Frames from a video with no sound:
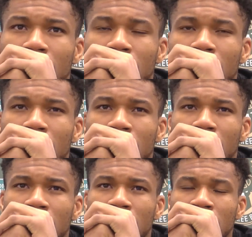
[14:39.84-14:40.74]
prepare
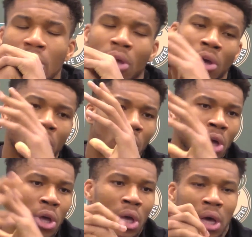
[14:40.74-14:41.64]
for this series after
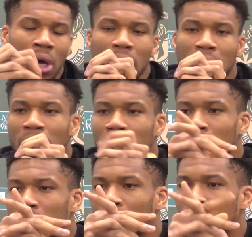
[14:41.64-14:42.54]
what y'all went through the
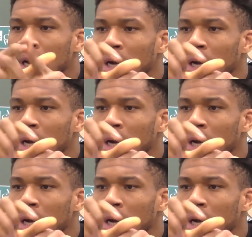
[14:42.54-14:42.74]
last week.